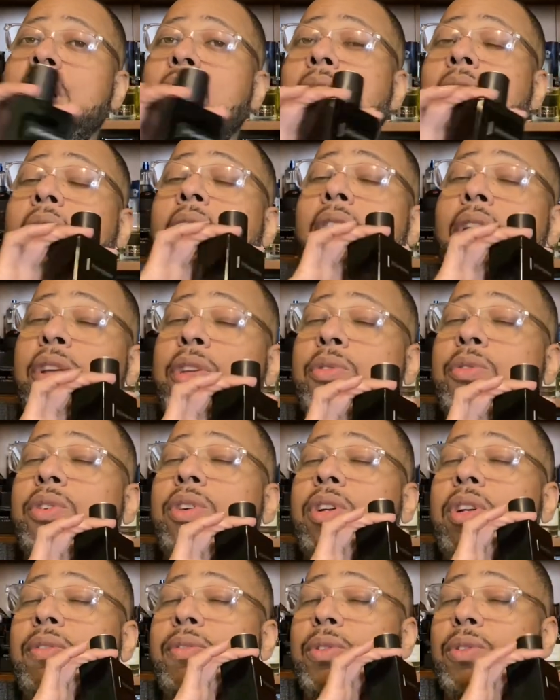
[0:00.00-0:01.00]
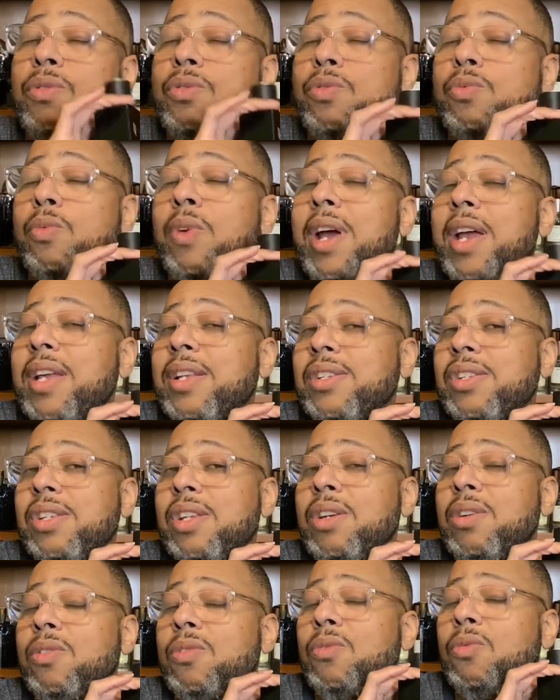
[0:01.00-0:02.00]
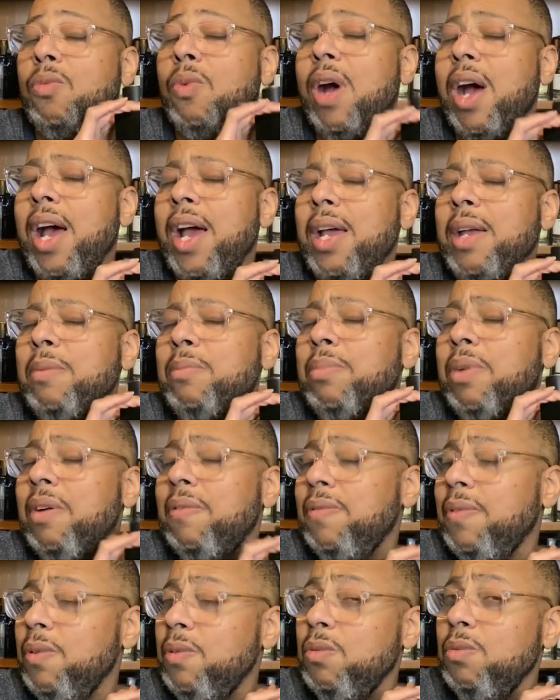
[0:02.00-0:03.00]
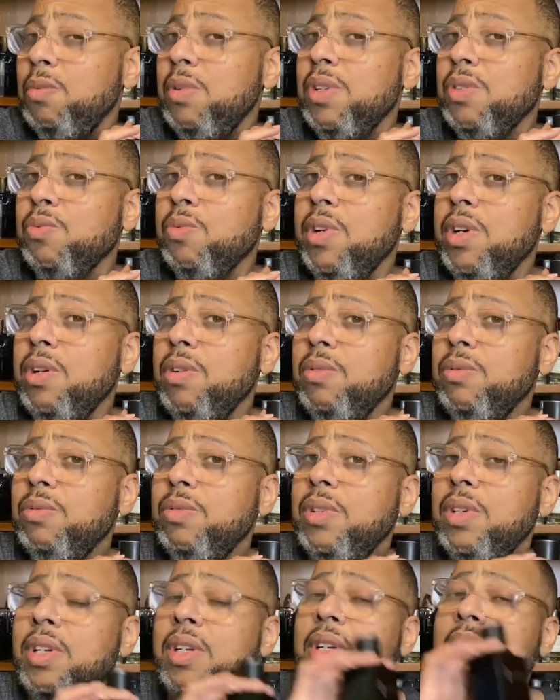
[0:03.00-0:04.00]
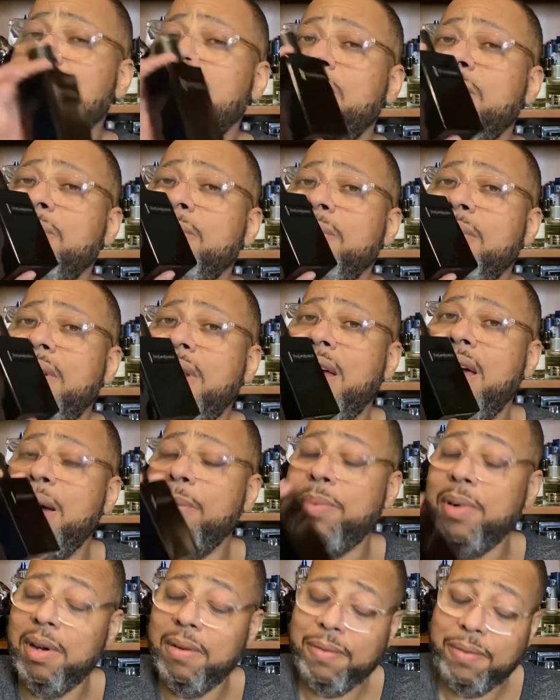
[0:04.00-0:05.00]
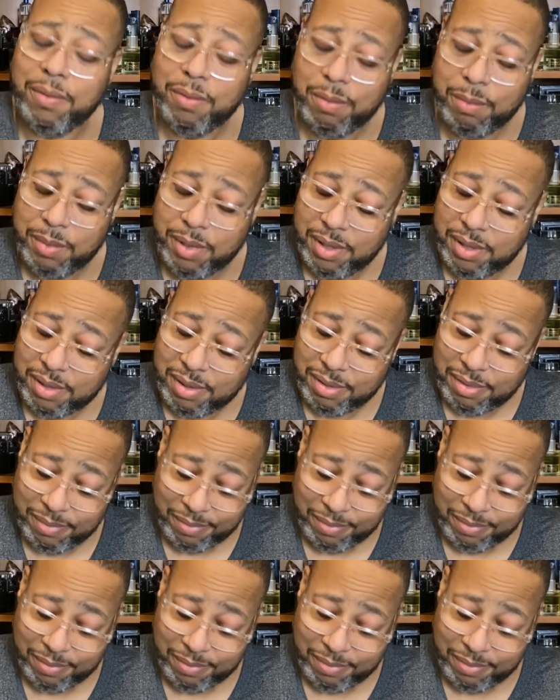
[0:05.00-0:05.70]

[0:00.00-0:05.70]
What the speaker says: Or you could have used YSL Y Parfum as well. But La Parfum is...